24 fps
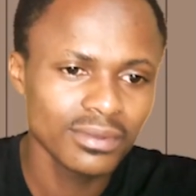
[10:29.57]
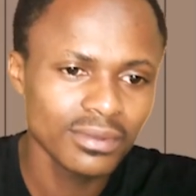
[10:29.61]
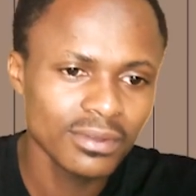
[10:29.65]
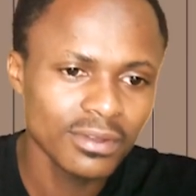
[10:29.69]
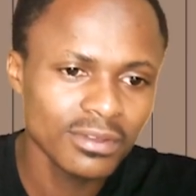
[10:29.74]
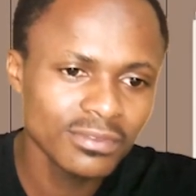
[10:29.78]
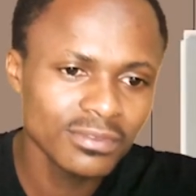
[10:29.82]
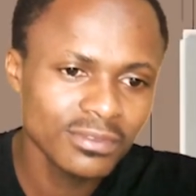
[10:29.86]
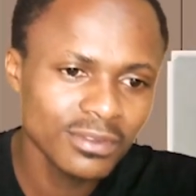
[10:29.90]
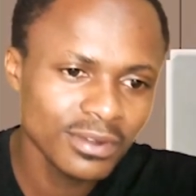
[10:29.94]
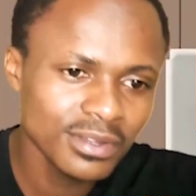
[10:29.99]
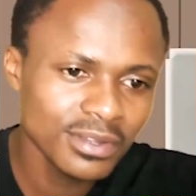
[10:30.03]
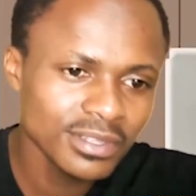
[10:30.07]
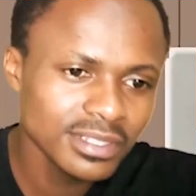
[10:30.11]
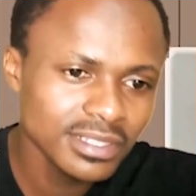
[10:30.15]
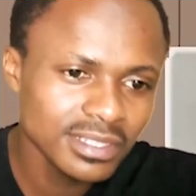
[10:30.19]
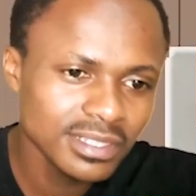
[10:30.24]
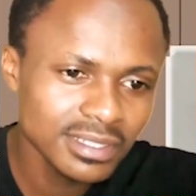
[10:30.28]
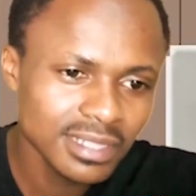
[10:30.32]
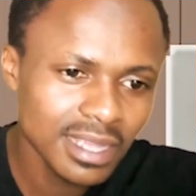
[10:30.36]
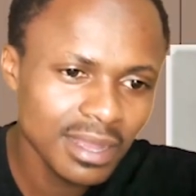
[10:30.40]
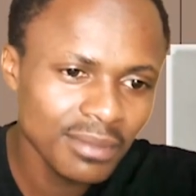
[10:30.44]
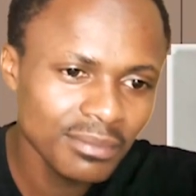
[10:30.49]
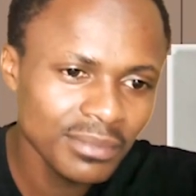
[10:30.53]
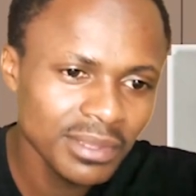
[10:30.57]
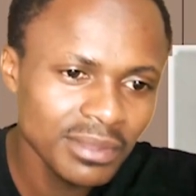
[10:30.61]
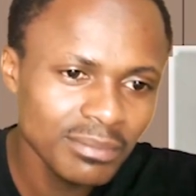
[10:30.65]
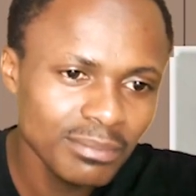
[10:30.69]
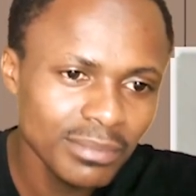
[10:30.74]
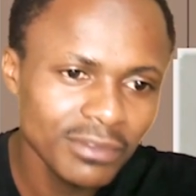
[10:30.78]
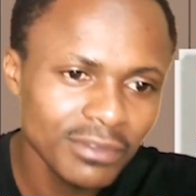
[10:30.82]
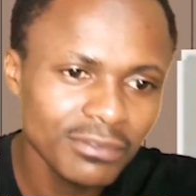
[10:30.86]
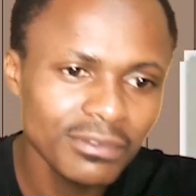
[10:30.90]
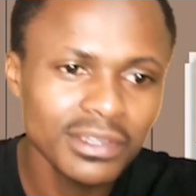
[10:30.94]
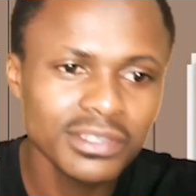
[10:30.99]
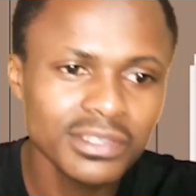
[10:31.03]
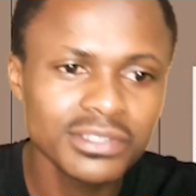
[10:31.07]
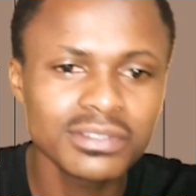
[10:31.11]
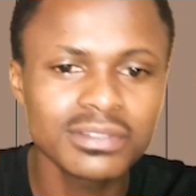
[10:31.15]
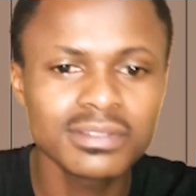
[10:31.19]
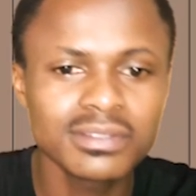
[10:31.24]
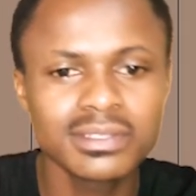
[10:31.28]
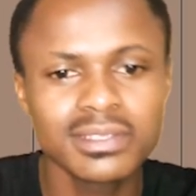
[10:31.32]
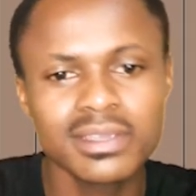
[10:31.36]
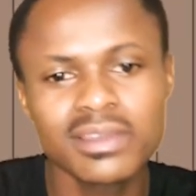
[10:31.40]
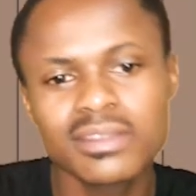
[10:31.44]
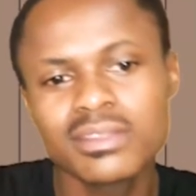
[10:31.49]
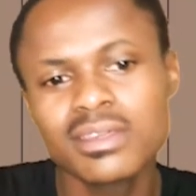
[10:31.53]
of course some
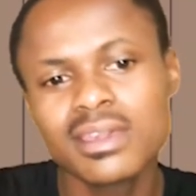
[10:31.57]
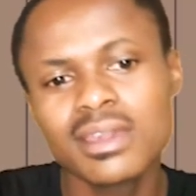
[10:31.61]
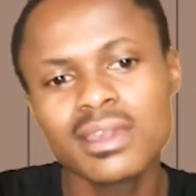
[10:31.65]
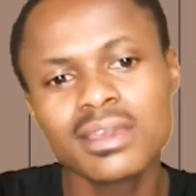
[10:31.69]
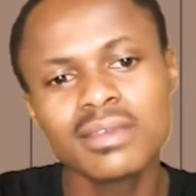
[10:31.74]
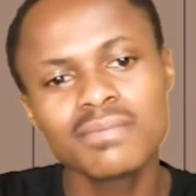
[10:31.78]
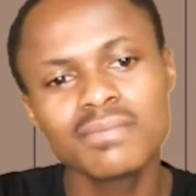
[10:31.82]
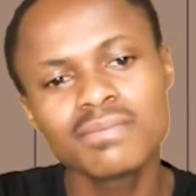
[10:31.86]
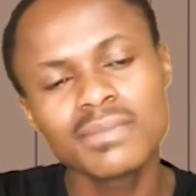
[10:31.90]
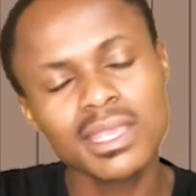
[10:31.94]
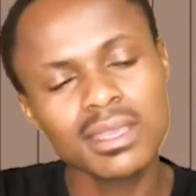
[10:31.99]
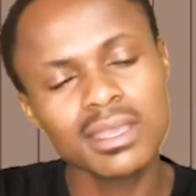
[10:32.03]
imperfections are there